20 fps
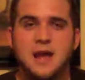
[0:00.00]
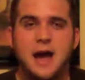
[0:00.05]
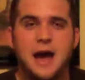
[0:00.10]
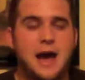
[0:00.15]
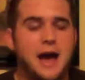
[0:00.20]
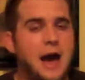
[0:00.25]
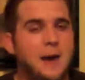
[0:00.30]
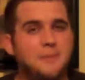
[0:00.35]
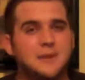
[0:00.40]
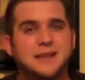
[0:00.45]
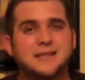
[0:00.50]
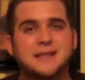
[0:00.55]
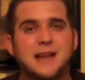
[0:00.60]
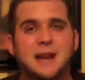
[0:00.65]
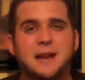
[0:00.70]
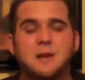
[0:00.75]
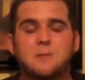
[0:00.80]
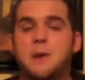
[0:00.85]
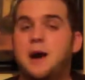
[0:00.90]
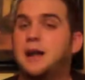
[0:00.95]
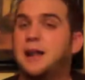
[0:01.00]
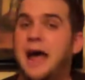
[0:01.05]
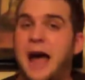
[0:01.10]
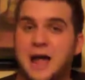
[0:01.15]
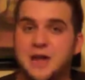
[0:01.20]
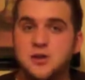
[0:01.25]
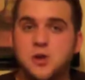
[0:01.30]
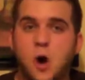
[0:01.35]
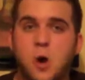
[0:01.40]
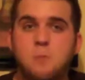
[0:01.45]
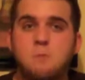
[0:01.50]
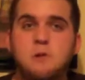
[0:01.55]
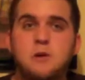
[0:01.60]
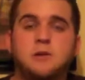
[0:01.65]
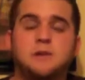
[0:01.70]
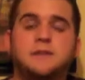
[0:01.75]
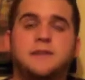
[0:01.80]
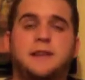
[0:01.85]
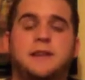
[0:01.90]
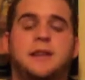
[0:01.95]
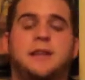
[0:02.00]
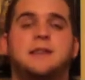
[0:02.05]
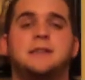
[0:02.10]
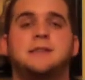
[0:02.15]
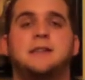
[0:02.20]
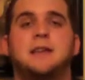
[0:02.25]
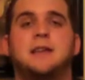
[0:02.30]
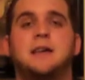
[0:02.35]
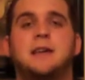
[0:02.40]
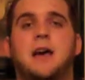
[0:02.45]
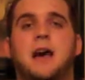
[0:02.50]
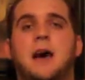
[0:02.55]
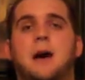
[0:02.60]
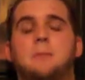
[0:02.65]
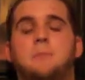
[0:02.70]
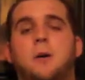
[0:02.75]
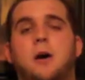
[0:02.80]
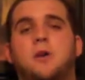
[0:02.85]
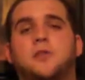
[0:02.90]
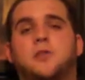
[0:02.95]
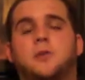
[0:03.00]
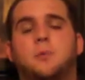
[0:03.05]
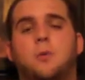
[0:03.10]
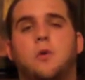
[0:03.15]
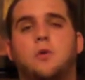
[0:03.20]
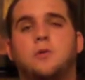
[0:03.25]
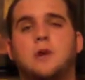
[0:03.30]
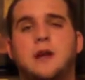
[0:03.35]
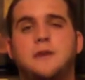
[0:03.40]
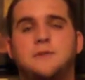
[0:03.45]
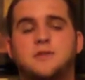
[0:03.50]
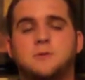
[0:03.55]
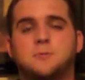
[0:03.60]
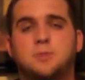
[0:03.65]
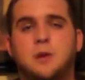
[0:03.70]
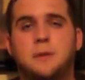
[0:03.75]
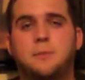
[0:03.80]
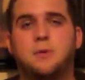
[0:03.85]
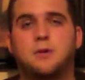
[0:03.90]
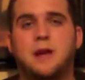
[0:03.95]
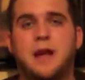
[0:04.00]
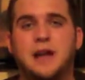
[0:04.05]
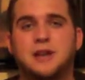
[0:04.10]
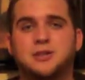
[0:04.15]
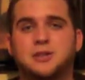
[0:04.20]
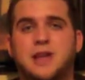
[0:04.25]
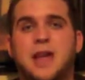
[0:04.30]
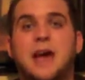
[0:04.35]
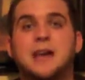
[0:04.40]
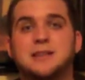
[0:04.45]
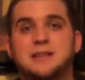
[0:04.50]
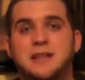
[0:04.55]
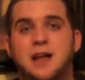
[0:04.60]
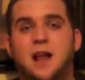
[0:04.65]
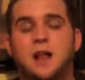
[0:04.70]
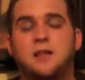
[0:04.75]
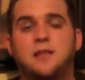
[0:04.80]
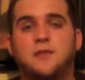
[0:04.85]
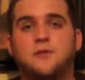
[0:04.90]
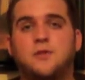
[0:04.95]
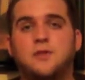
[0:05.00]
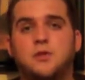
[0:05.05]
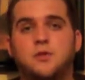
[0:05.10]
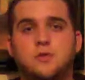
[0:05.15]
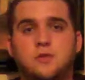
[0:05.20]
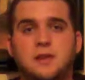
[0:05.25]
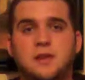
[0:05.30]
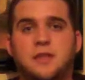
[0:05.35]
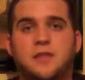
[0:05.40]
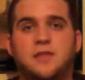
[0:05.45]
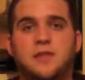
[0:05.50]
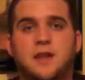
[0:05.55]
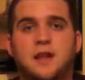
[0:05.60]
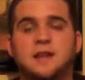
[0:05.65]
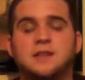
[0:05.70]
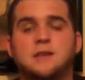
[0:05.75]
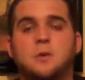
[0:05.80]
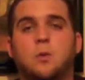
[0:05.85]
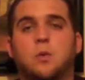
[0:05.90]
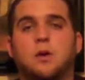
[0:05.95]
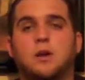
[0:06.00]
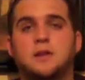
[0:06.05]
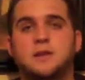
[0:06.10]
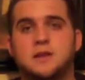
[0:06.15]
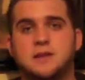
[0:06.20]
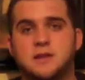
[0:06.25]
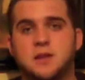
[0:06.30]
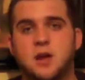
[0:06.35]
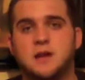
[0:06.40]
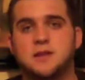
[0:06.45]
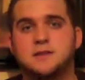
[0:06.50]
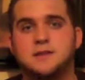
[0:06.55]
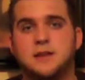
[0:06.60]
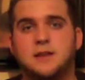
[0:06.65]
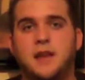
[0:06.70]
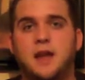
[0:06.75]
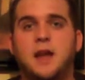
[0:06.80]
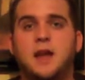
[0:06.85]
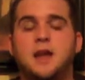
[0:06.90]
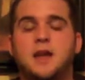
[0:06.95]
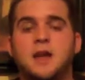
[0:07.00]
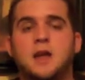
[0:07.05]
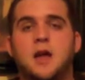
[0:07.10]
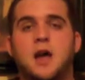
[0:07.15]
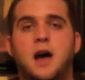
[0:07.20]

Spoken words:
I'm excited about it. I know Militant is. Baltimore Ravens playbook actually has a lot of different unique things that we're going to discuss today.